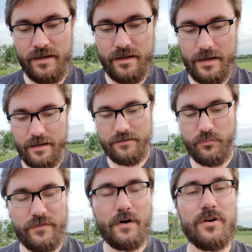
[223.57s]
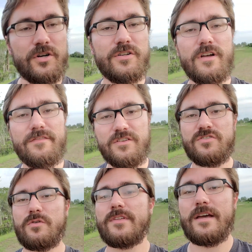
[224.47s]
And we've all heard of the
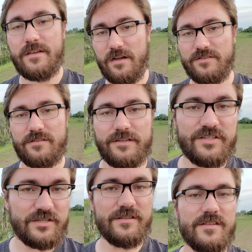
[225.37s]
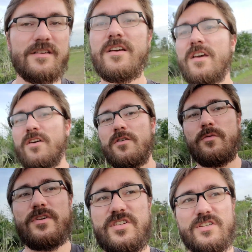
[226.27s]
zodiac constellations,
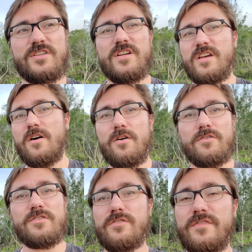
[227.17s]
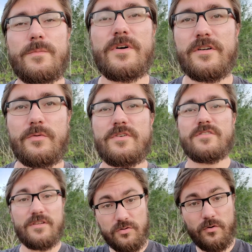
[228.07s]
which are your familiar ones
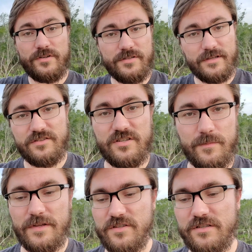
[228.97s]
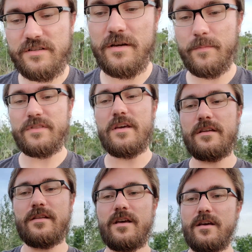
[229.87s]
like Taurus, like I just mentioned. But
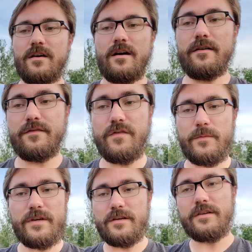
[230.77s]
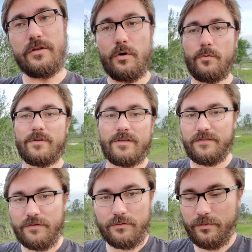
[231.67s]
then for me,
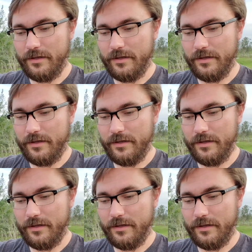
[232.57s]
if you